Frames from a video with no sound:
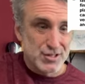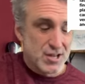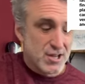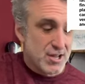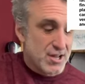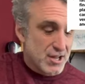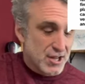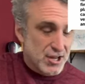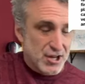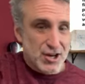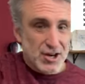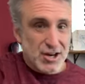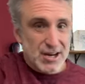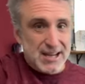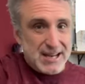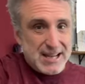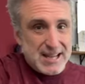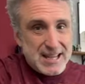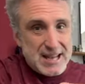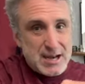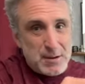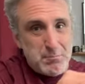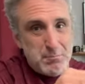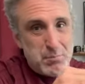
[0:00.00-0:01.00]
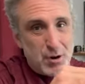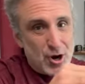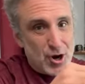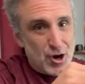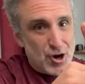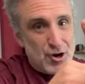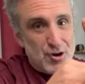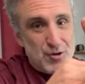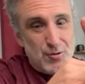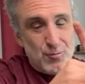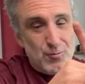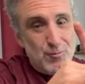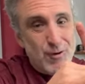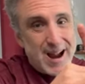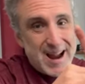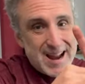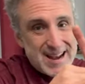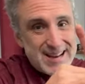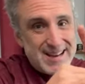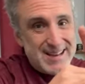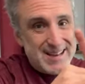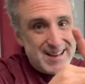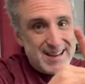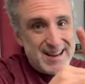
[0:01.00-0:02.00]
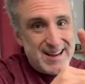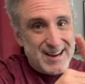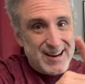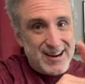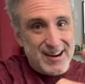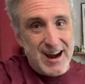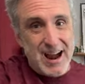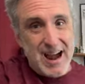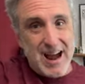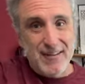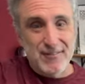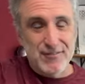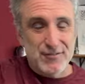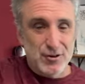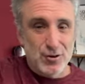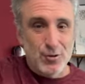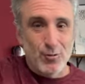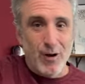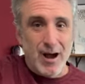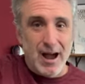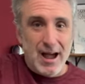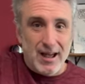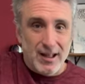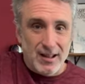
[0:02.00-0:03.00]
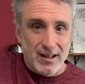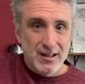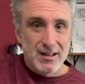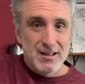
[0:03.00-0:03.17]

You're going to get a burn right in here after a while.